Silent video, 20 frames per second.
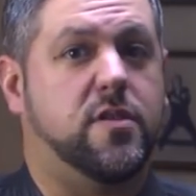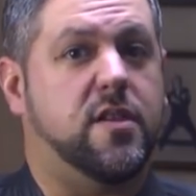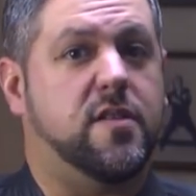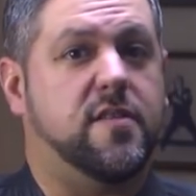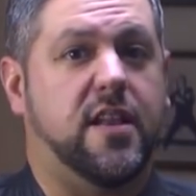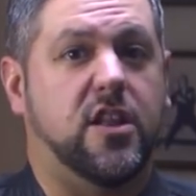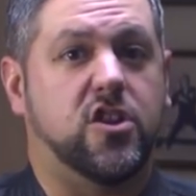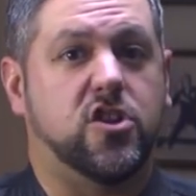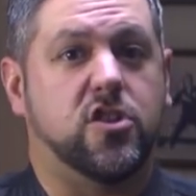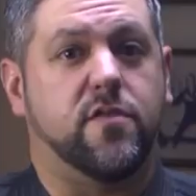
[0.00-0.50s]
the
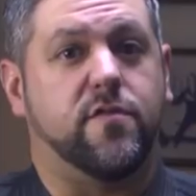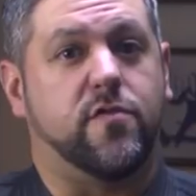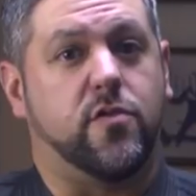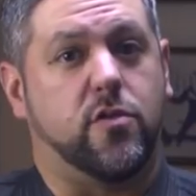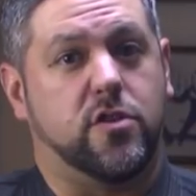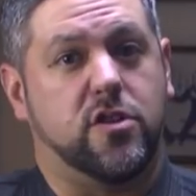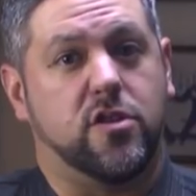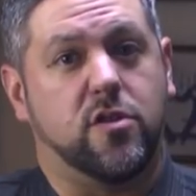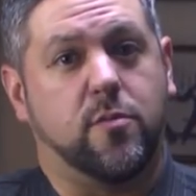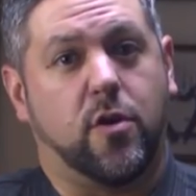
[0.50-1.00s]
intention of
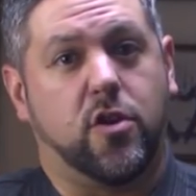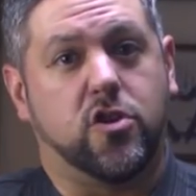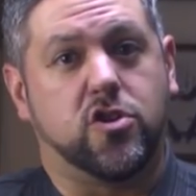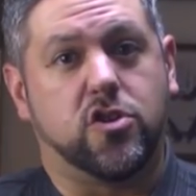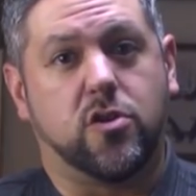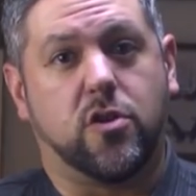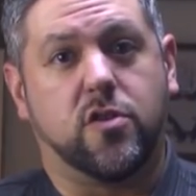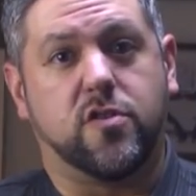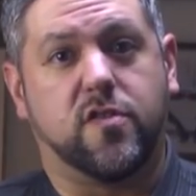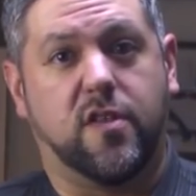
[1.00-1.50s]
learning their
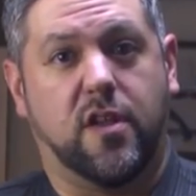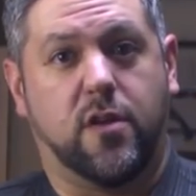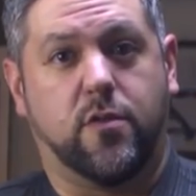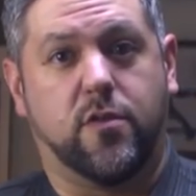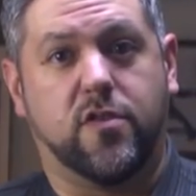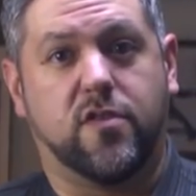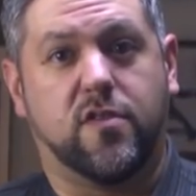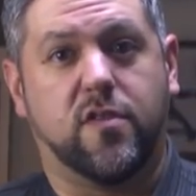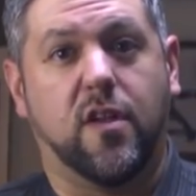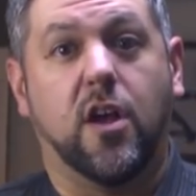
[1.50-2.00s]
martial arts
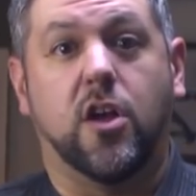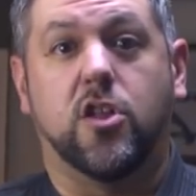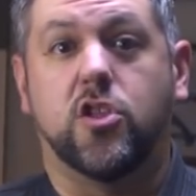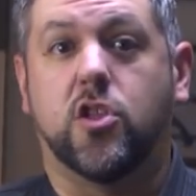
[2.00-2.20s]
secrets,